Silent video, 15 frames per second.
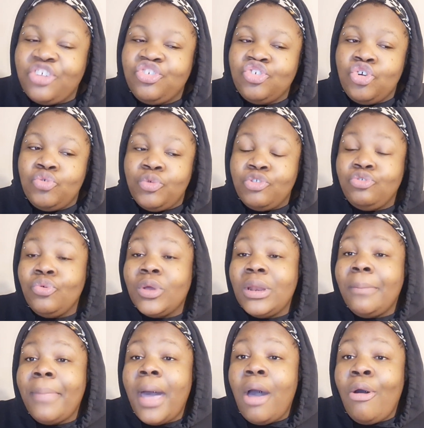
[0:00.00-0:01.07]
that Sean was
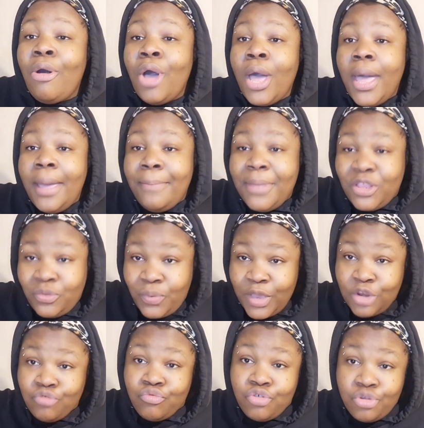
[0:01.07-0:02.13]
talking about
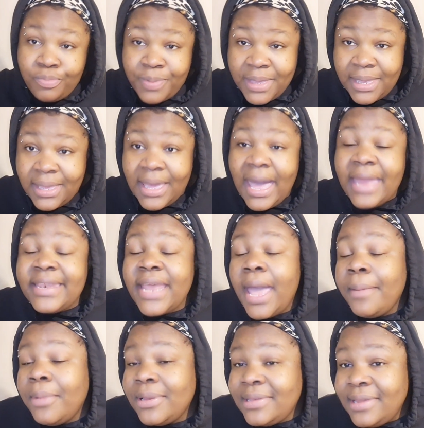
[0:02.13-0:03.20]
between Ruby and
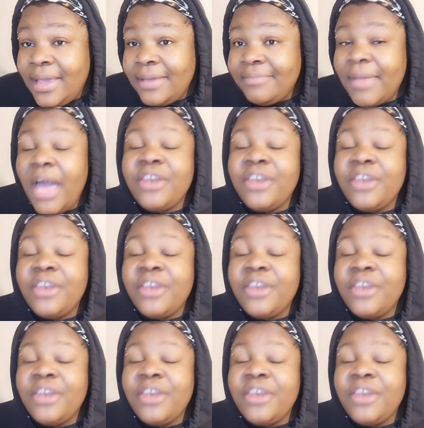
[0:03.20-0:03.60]
Diamante.